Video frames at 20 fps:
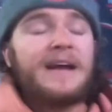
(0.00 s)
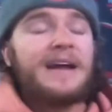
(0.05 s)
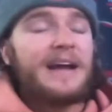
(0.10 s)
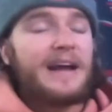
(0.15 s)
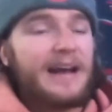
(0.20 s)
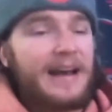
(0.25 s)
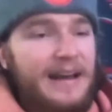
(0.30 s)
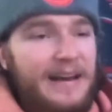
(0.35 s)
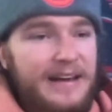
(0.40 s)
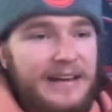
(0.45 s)

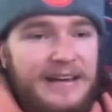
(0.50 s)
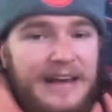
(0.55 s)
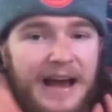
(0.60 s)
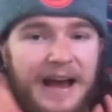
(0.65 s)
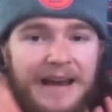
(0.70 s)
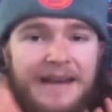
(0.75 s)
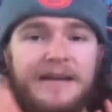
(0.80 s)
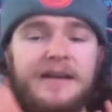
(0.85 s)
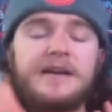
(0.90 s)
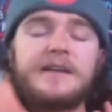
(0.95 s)
And
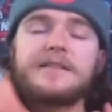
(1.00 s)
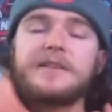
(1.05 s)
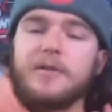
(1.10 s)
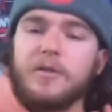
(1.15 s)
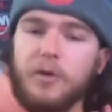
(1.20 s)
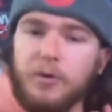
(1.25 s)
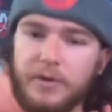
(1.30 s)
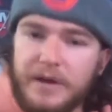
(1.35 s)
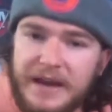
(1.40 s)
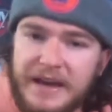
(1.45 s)
again, the
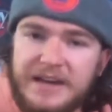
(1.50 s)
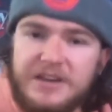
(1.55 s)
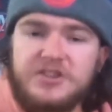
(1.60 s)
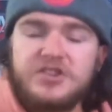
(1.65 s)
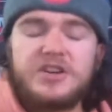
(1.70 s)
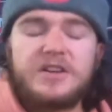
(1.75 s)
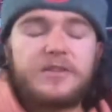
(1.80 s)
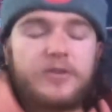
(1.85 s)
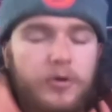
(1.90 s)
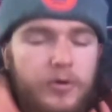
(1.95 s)

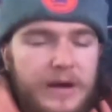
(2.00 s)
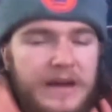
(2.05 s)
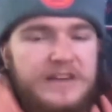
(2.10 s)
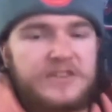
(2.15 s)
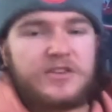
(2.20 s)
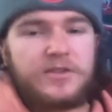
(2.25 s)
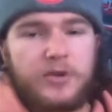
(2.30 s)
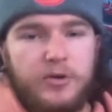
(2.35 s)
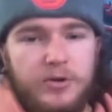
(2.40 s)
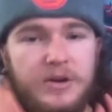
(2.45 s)
location,
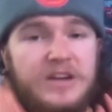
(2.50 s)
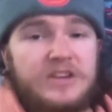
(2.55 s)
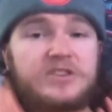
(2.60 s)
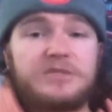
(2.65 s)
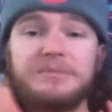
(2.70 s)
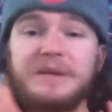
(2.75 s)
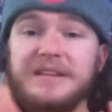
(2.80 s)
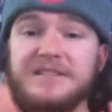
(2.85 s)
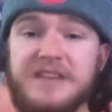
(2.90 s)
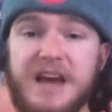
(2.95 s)
location,
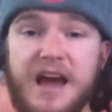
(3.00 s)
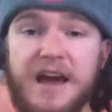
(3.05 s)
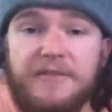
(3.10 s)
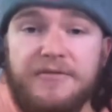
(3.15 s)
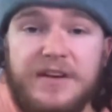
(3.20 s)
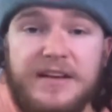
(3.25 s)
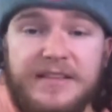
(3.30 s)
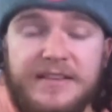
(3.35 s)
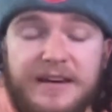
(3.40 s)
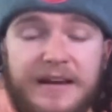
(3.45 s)
location means
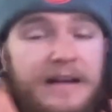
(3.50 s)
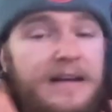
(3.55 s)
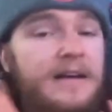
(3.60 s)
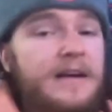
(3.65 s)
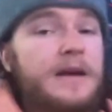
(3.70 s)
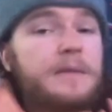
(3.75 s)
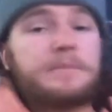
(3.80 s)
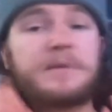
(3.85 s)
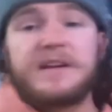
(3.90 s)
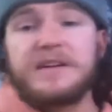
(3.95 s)
everything.
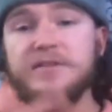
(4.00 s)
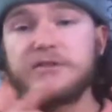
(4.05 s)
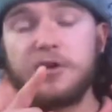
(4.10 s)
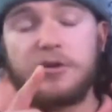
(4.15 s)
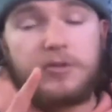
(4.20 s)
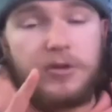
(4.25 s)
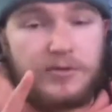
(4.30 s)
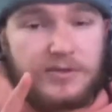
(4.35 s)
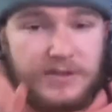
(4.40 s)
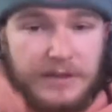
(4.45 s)
Being so
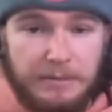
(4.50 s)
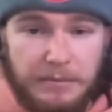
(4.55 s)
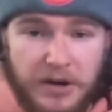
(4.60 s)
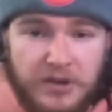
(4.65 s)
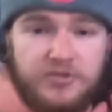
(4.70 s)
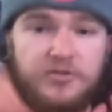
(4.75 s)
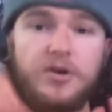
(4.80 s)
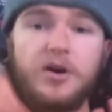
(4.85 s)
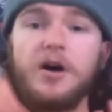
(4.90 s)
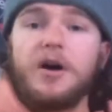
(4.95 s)
close to
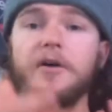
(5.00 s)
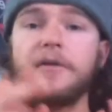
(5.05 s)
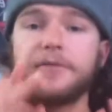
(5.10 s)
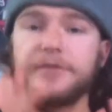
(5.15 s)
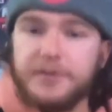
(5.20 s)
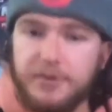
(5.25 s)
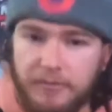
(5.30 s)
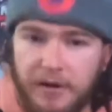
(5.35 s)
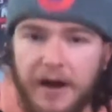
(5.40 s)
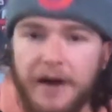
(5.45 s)
Montreal,
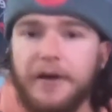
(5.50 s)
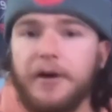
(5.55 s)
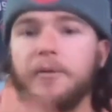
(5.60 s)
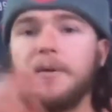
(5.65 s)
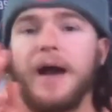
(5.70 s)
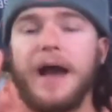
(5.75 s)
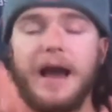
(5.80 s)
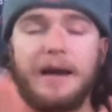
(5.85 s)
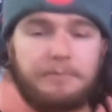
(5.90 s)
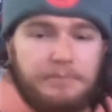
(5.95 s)

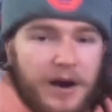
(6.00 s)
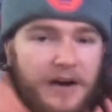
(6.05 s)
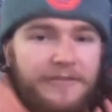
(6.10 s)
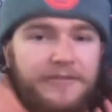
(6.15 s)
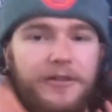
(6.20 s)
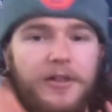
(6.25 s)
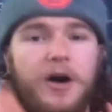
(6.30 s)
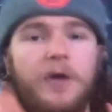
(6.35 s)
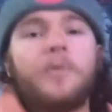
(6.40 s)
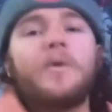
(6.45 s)
Toronto, and
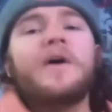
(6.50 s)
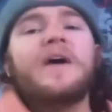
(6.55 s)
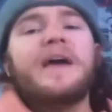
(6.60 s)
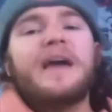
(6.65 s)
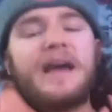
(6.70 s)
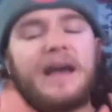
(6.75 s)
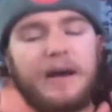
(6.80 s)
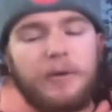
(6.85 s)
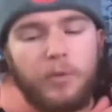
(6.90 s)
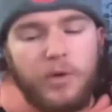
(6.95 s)
Buffalo
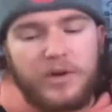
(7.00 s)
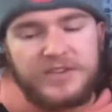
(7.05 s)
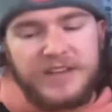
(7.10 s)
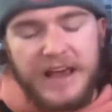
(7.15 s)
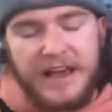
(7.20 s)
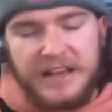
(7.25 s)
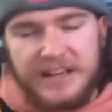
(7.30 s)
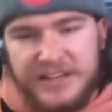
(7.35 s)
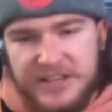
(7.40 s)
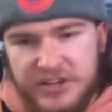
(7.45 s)
was
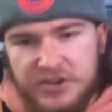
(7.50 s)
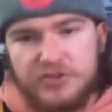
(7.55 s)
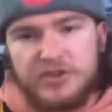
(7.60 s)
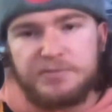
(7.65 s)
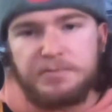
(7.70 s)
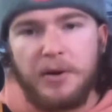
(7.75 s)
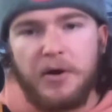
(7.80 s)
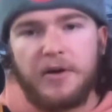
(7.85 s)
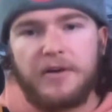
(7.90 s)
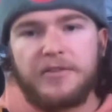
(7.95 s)
a
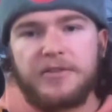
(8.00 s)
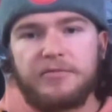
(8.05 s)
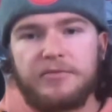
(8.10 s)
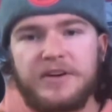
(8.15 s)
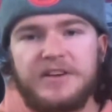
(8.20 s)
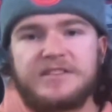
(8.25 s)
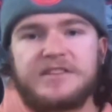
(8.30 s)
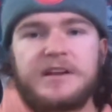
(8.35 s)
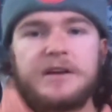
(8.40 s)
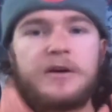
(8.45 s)
huge part of the
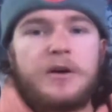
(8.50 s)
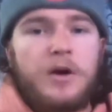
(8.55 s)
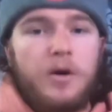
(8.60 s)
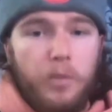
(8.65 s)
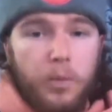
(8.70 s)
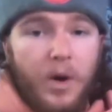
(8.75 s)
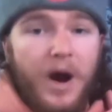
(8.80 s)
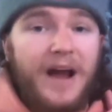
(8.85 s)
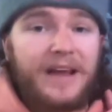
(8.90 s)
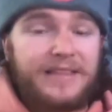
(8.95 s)
reason
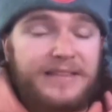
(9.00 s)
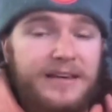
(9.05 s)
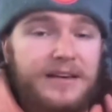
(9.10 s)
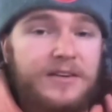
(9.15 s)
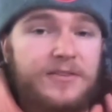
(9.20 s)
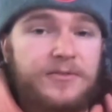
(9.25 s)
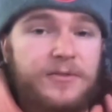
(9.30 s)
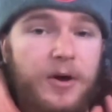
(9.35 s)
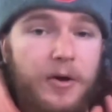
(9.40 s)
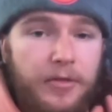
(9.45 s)
why
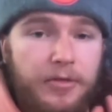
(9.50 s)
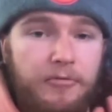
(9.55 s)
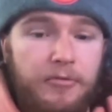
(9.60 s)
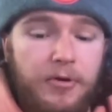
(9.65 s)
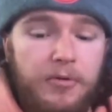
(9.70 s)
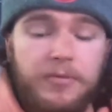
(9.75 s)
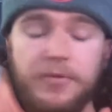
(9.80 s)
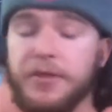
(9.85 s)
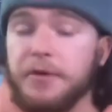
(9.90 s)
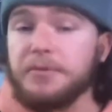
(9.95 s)
things fell
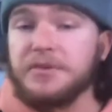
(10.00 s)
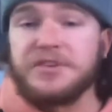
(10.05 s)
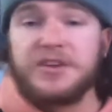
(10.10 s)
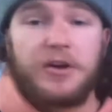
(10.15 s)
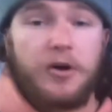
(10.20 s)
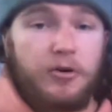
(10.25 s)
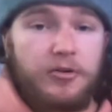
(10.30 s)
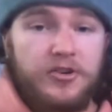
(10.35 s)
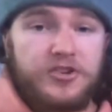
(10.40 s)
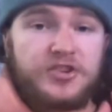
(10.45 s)
through. There was an
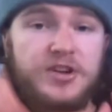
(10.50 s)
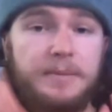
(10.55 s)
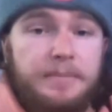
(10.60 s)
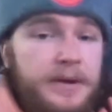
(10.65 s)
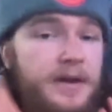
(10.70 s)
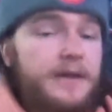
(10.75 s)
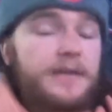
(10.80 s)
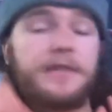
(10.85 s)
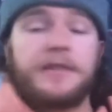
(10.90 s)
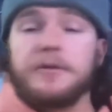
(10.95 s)

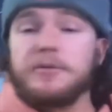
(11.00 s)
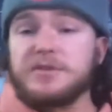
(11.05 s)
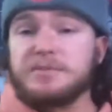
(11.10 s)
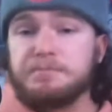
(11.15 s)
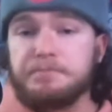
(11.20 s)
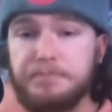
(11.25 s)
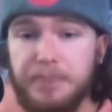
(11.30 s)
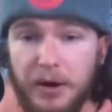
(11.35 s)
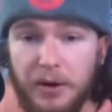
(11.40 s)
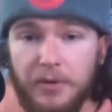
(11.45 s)
ownership, there was
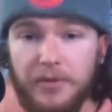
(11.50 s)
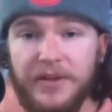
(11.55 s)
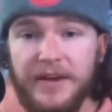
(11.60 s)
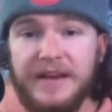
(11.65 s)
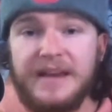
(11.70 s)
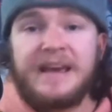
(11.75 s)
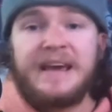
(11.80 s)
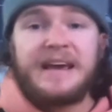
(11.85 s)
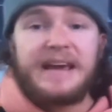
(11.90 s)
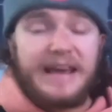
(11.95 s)

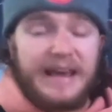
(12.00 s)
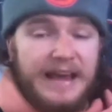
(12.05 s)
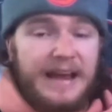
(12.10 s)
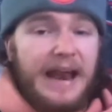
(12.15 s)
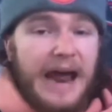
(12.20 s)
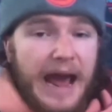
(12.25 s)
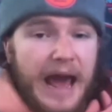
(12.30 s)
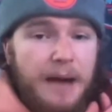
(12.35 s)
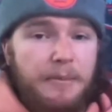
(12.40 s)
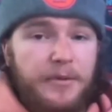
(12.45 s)
building in
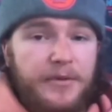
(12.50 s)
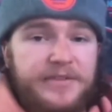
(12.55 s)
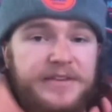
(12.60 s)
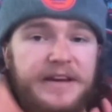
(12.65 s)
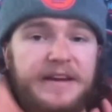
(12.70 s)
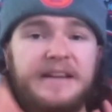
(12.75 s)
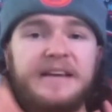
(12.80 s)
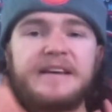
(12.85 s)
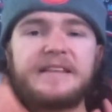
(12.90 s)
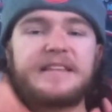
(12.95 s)

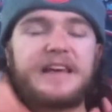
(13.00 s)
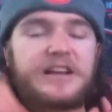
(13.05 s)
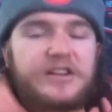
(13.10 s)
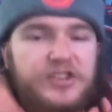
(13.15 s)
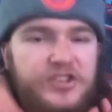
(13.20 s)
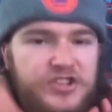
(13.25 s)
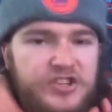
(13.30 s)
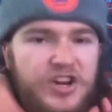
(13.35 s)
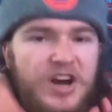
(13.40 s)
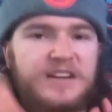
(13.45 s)
Hamilton. They
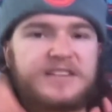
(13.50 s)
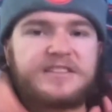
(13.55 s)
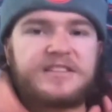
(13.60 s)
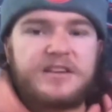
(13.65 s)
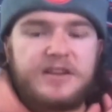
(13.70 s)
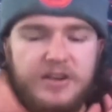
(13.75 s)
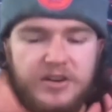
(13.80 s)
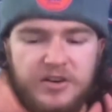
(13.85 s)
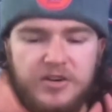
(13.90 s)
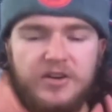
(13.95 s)
just
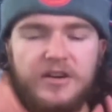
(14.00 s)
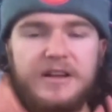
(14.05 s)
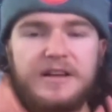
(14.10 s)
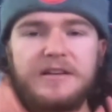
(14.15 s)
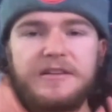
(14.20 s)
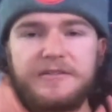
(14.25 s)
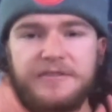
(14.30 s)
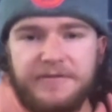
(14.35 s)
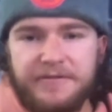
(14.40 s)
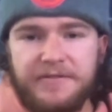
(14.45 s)

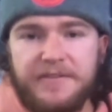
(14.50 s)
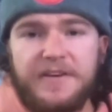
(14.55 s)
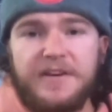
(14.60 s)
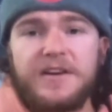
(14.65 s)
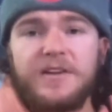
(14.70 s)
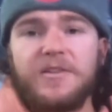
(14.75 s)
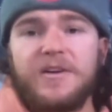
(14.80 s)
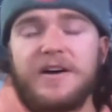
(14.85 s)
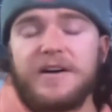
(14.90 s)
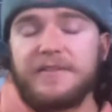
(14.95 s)
couldn't
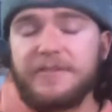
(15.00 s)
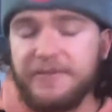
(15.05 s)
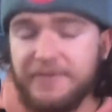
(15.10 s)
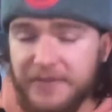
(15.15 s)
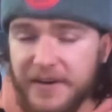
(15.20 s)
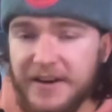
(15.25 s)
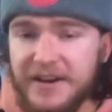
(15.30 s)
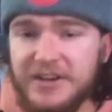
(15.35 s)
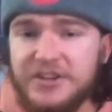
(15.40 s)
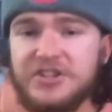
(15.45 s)

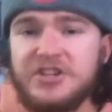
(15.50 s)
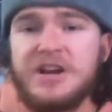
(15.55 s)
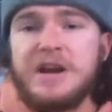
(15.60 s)
finish